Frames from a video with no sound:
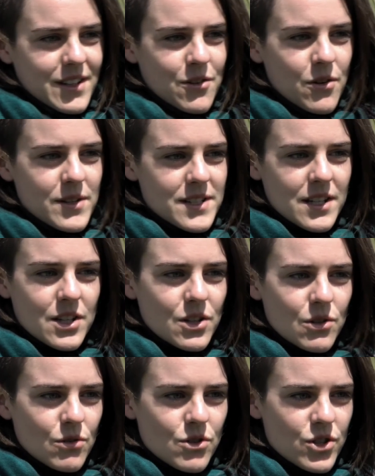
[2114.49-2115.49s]
it's a
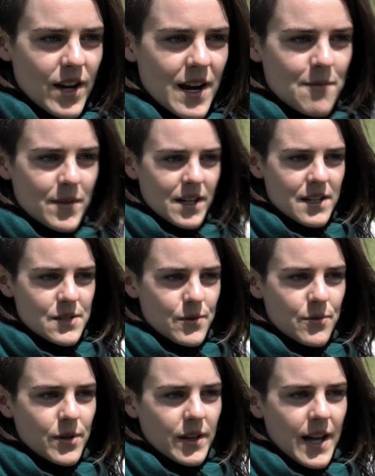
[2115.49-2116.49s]
huge shame because we
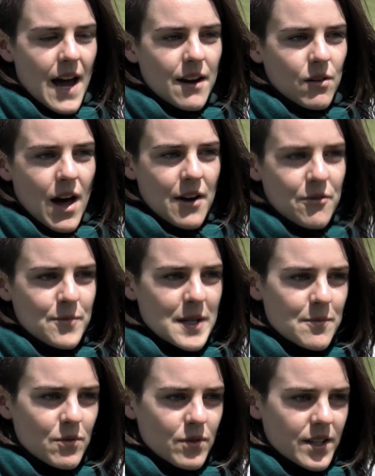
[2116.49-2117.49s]
really had a lot of
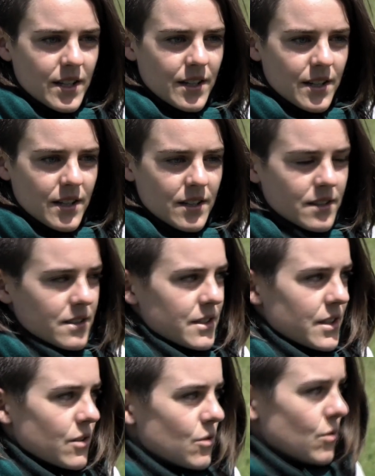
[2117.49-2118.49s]
people here
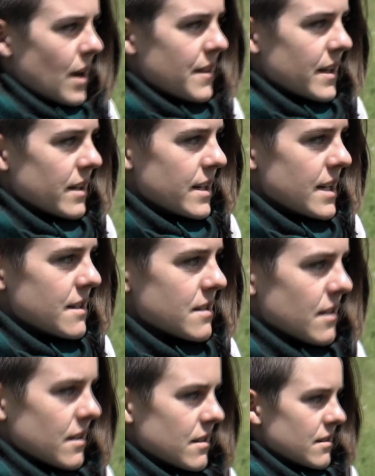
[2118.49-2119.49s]
who I think need
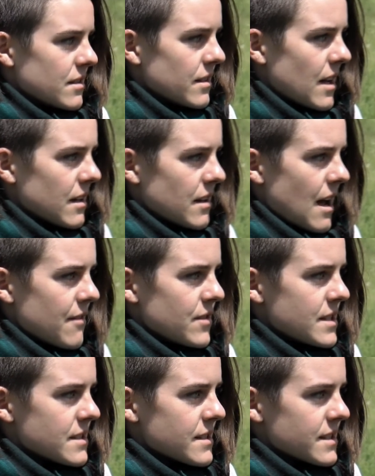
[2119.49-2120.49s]
to have
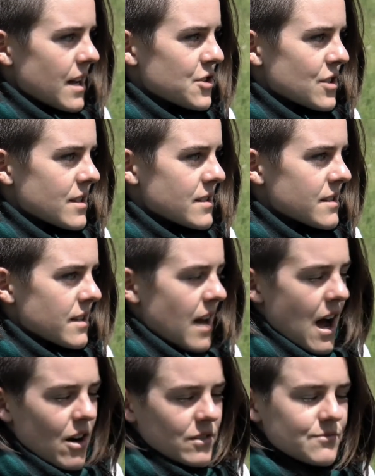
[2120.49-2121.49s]
these discussions, and
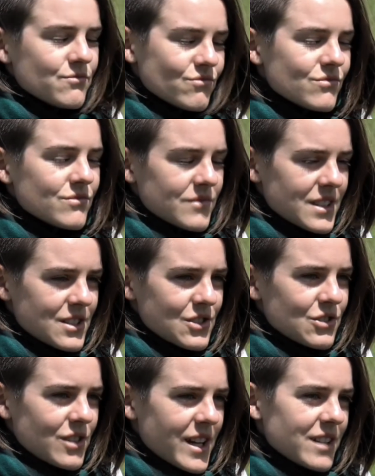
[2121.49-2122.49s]
now it's
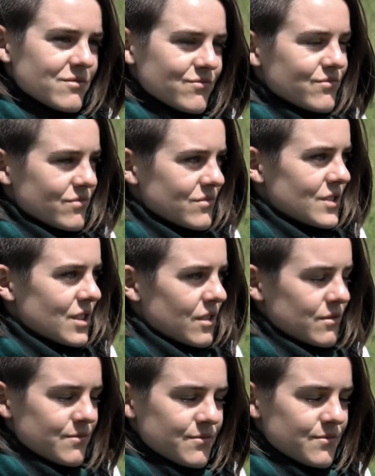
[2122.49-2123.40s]
too late. So,